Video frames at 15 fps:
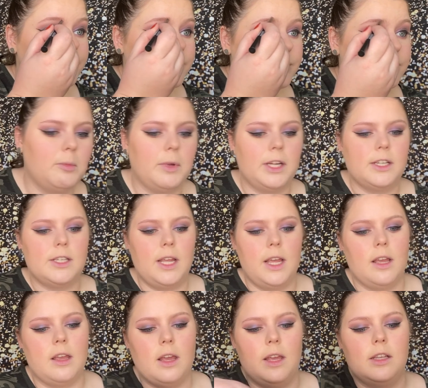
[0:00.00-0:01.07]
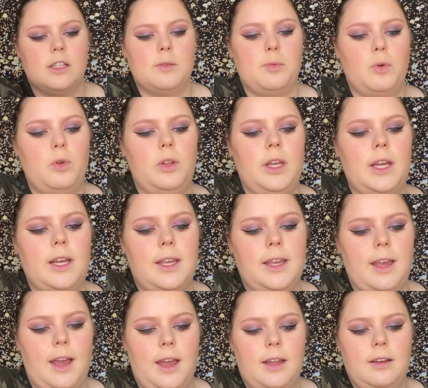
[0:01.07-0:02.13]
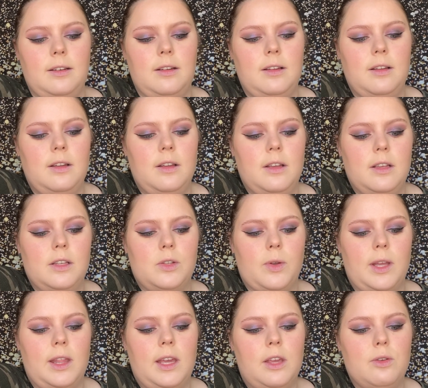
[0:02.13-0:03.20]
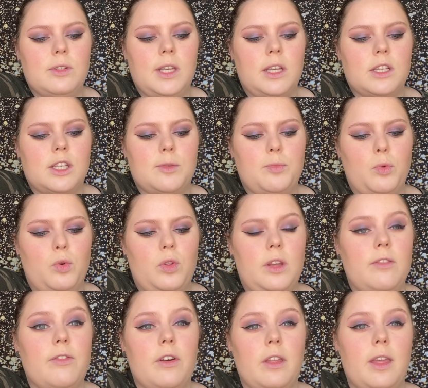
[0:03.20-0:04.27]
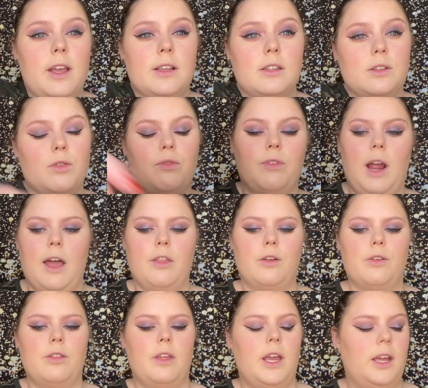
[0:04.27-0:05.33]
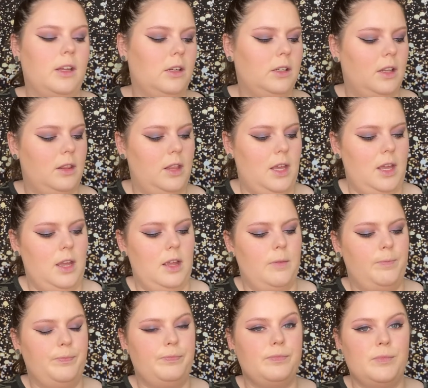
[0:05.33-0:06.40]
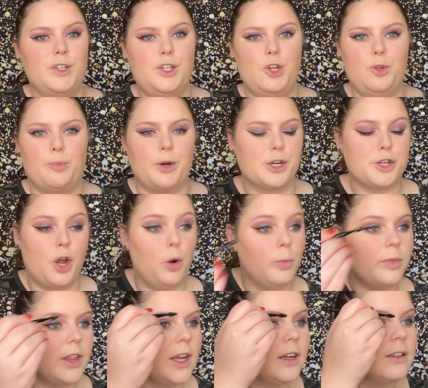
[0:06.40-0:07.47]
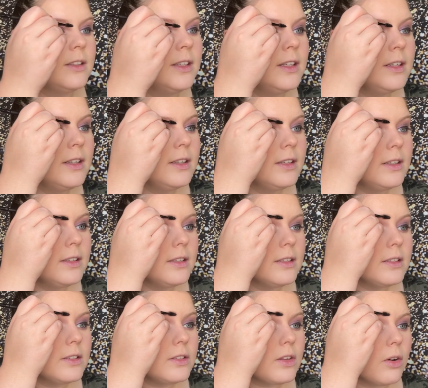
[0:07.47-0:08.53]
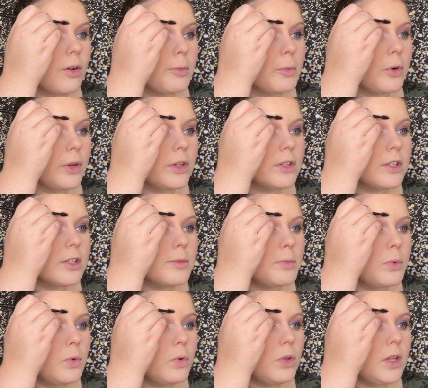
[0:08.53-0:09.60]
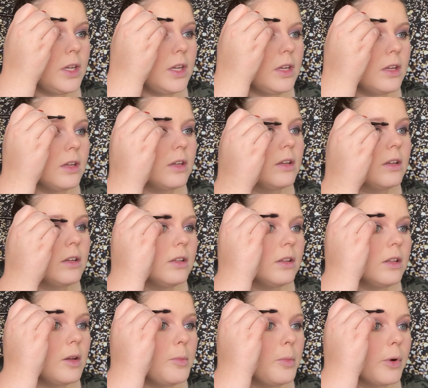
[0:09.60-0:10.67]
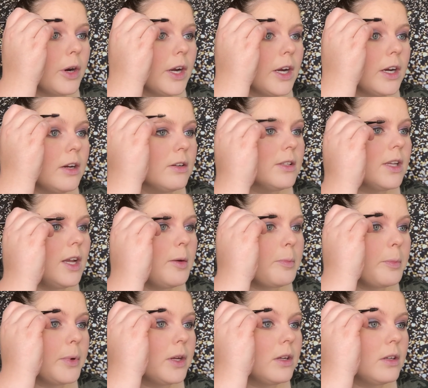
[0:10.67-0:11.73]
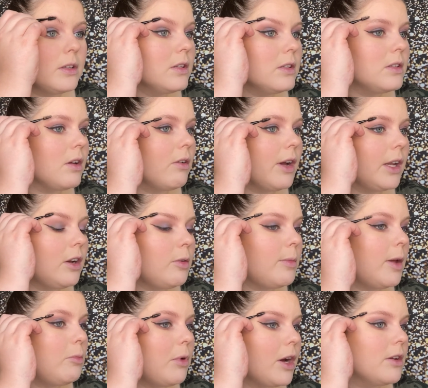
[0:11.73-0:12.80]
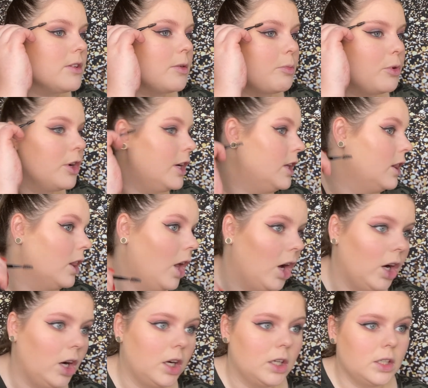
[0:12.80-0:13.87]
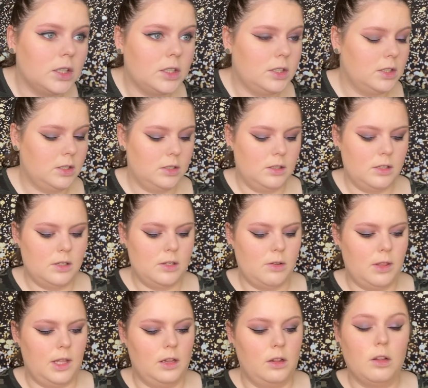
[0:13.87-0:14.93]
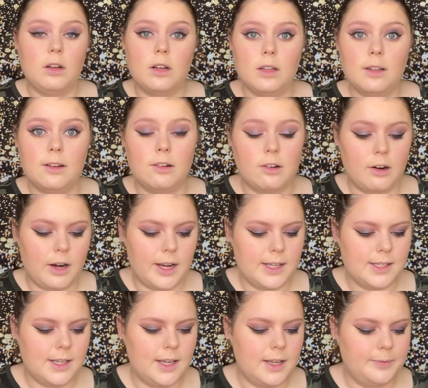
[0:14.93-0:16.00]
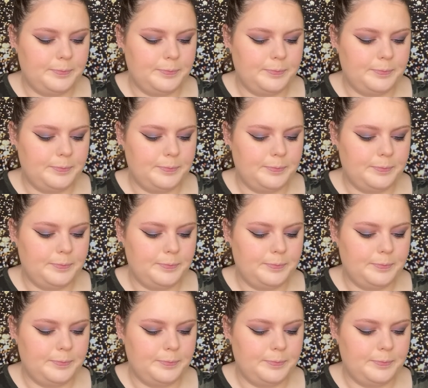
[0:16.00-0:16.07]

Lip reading: I'm gonna take a spoolie again. So I like using a spoolie for this rather than the toothbrush comb thing. So I'm going to spoolie the brows up. So I know my brows are pretty long, so they look a little crazy,